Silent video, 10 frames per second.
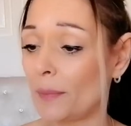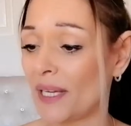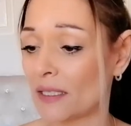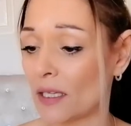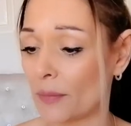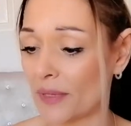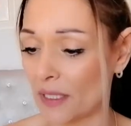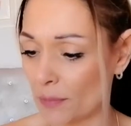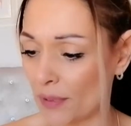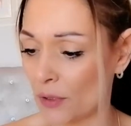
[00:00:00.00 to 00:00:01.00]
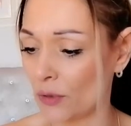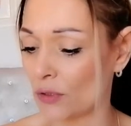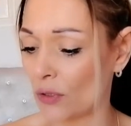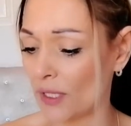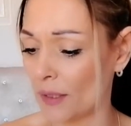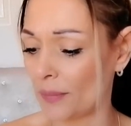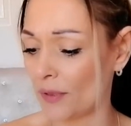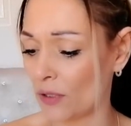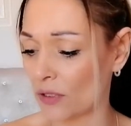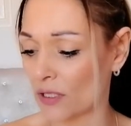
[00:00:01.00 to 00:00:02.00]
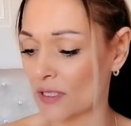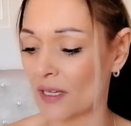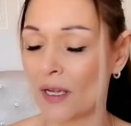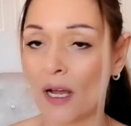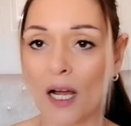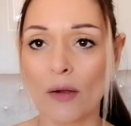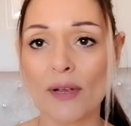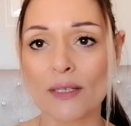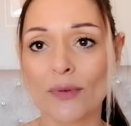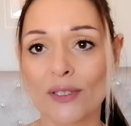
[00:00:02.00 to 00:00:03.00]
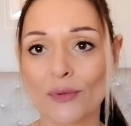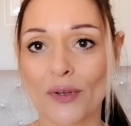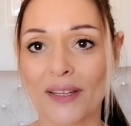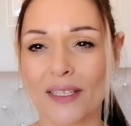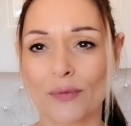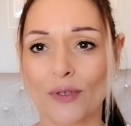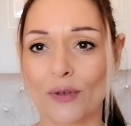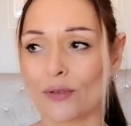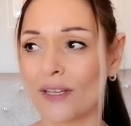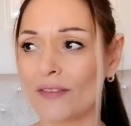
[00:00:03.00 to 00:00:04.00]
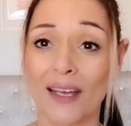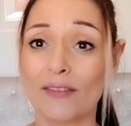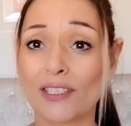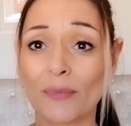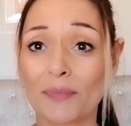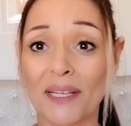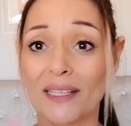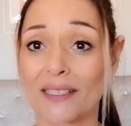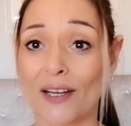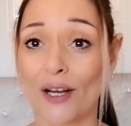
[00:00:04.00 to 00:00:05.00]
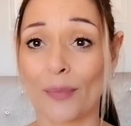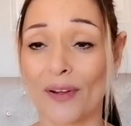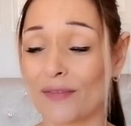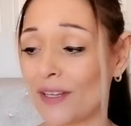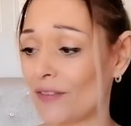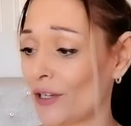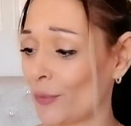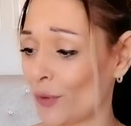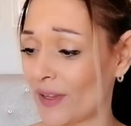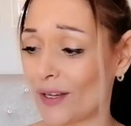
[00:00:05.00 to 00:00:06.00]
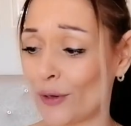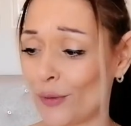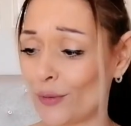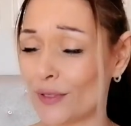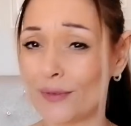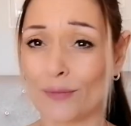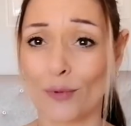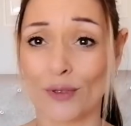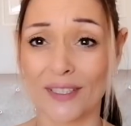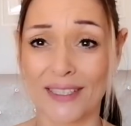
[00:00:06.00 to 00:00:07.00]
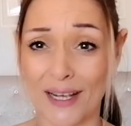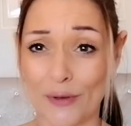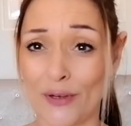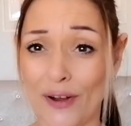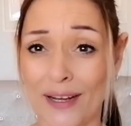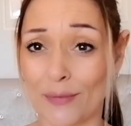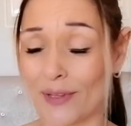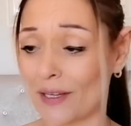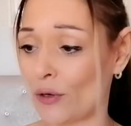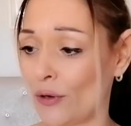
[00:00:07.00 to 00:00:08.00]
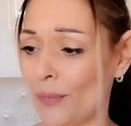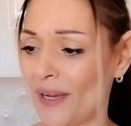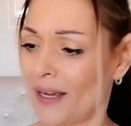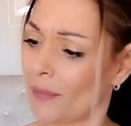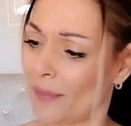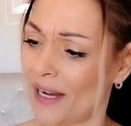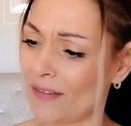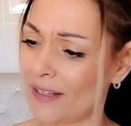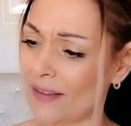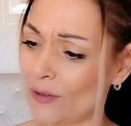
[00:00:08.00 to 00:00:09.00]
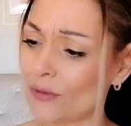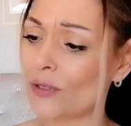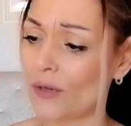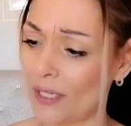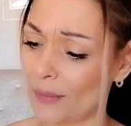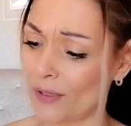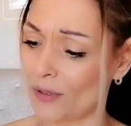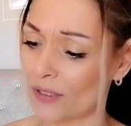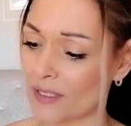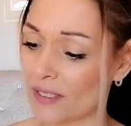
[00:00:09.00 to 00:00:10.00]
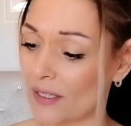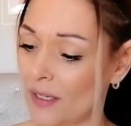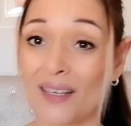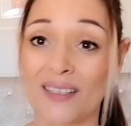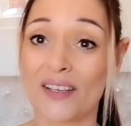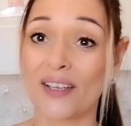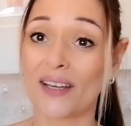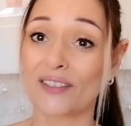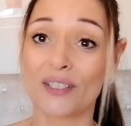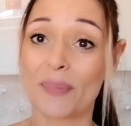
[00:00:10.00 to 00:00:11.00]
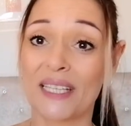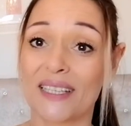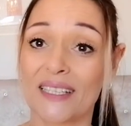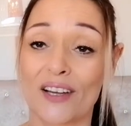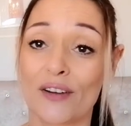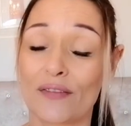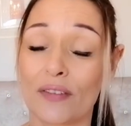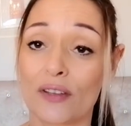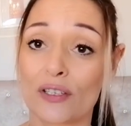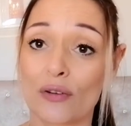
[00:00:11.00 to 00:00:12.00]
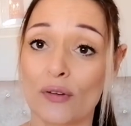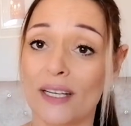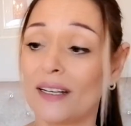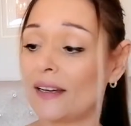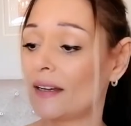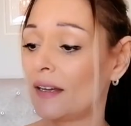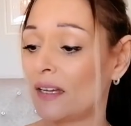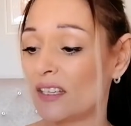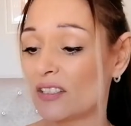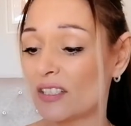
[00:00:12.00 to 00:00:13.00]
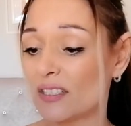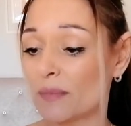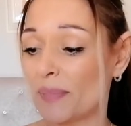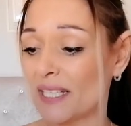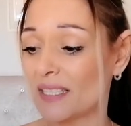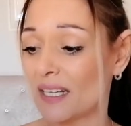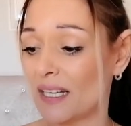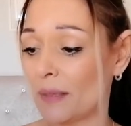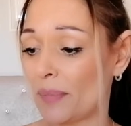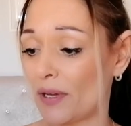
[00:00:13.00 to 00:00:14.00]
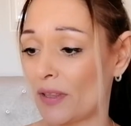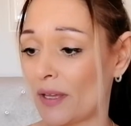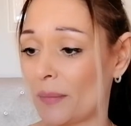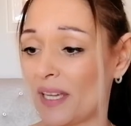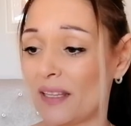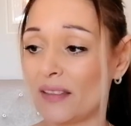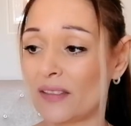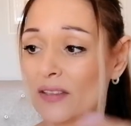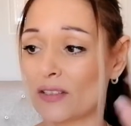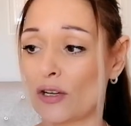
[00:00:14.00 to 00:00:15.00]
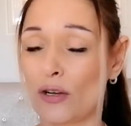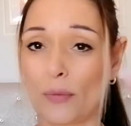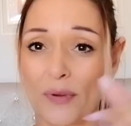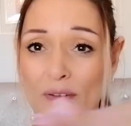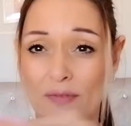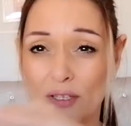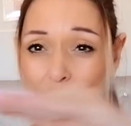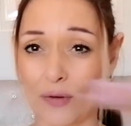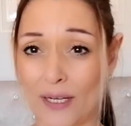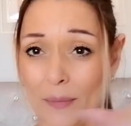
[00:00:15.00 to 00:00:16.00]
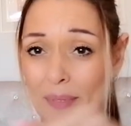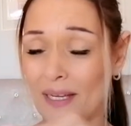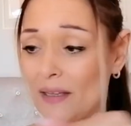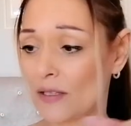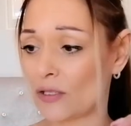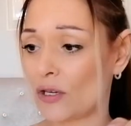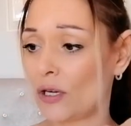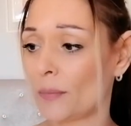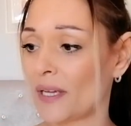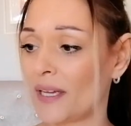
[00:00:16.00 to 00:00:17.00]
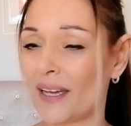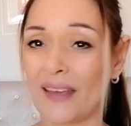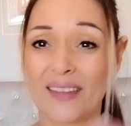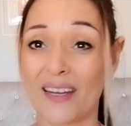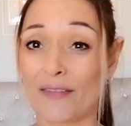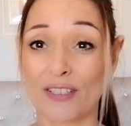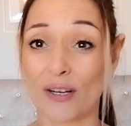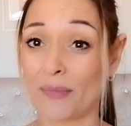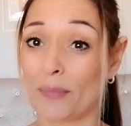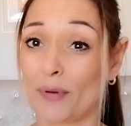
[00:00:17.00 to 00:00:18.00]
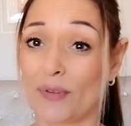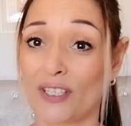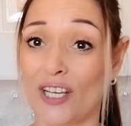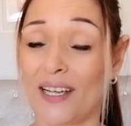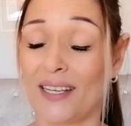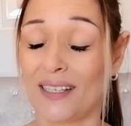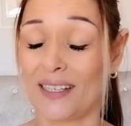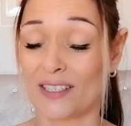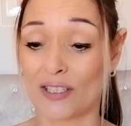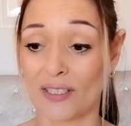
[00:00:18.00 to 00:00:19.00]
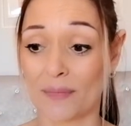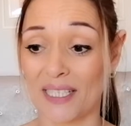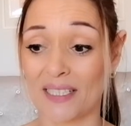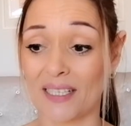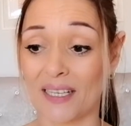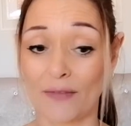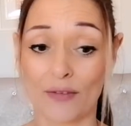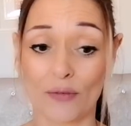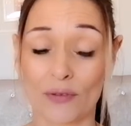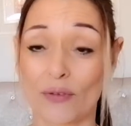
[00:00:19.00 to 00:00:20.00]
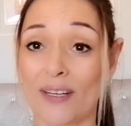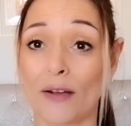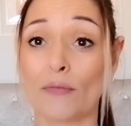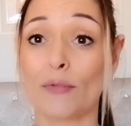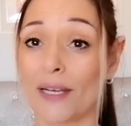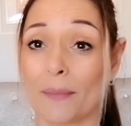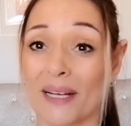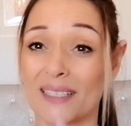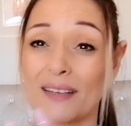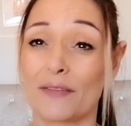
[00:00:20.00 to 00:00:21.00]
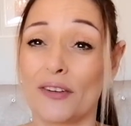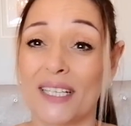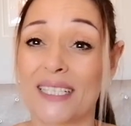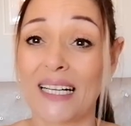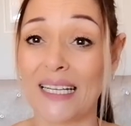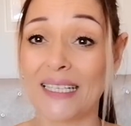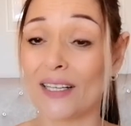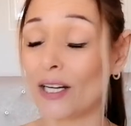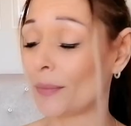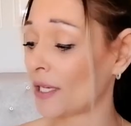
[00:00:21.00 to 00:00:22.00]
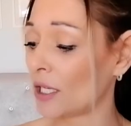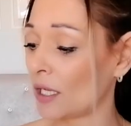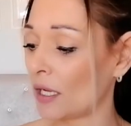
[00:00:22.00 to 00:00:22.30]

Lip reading: I picked up these blue toilet blocks. I always what these were called. Every time I pick these up, I've never known what they're called and what to tell you guys what they're called, but apparently they're called toilet blocks. So yeah, I just picked these up for the toilet. You just basically put them in the top of the toilet bit at the top, and then every time you pull the chain, it's just meant to give your toilet a really massive, nice clean up.